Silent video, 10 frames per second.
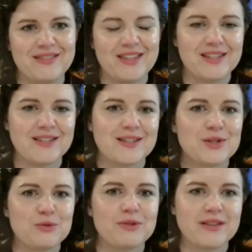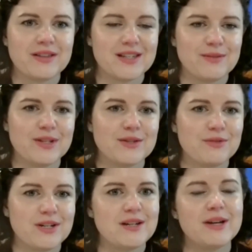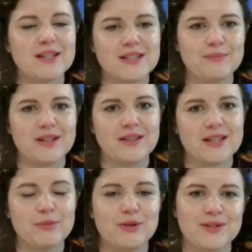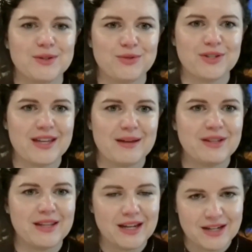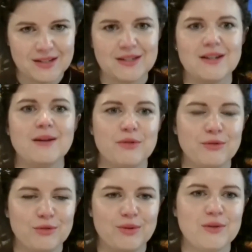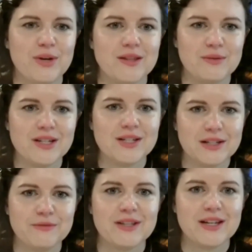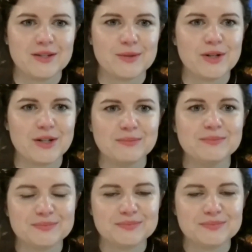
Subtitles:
this is a story that someone's written about something that's personal to them, and that needs to come through in the way that we deliver that as well.